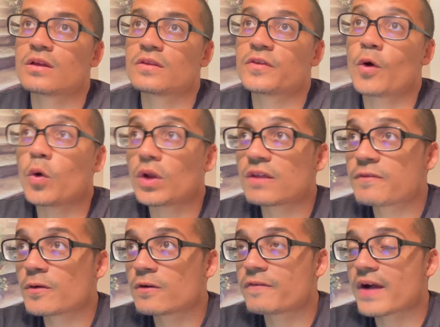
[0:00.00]
the
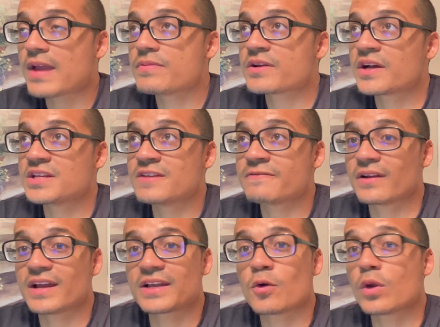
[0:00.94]
Holyfield fight because he felt
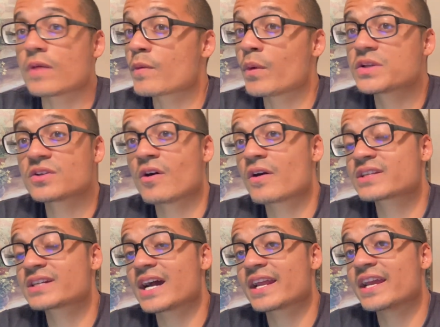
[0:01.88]
like Holyfield wasn't the
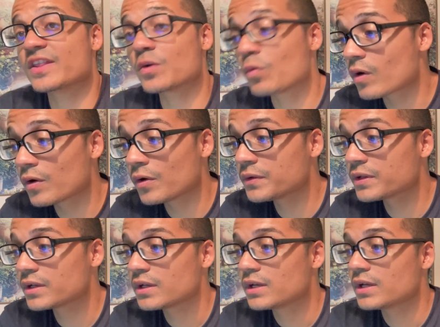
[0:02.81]
hardest guy to hit in the world.
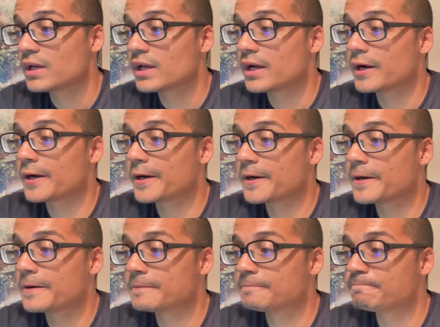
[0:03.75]

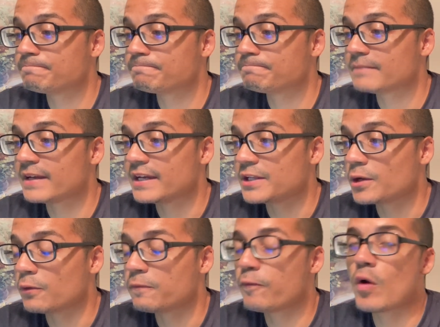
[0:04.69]
And, you
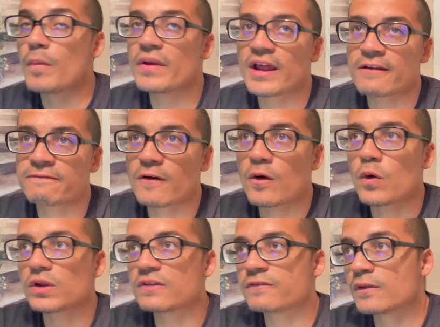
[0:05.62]
know, Foreman had fought
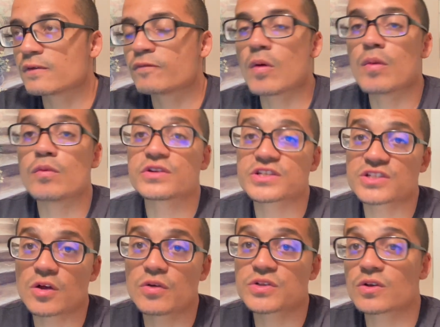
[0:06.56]
Holyfield, and Foreman was
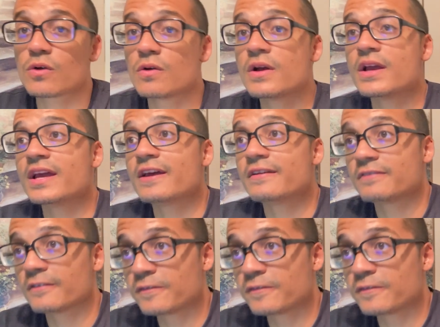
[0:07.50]
slow. So the